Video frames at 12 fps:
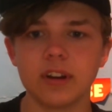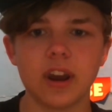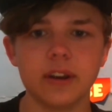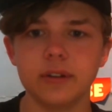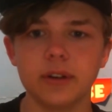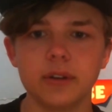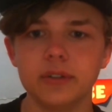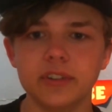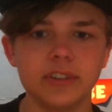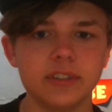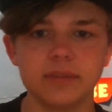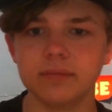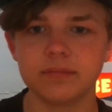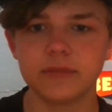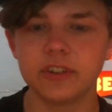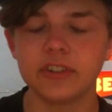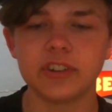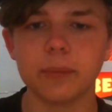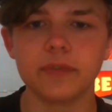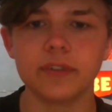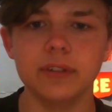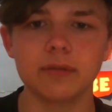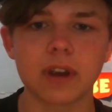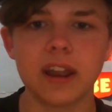I don't know, just
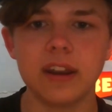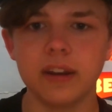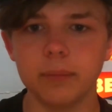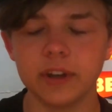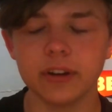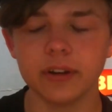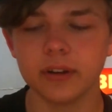something random, you know?